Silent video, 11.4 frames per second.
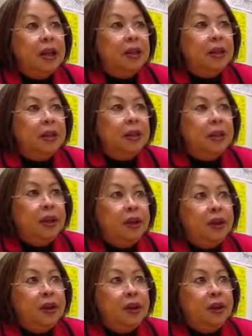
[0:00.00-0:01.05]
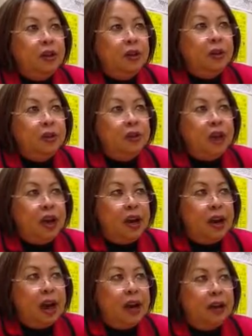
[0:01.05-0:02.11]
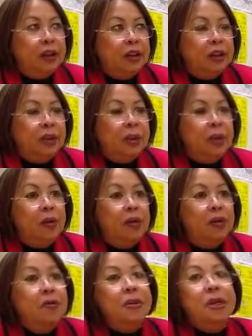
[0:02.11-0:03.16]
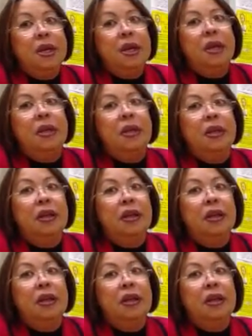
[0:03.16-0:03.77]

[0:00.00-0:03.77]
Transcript: This little girl, she was very young. She's about 13.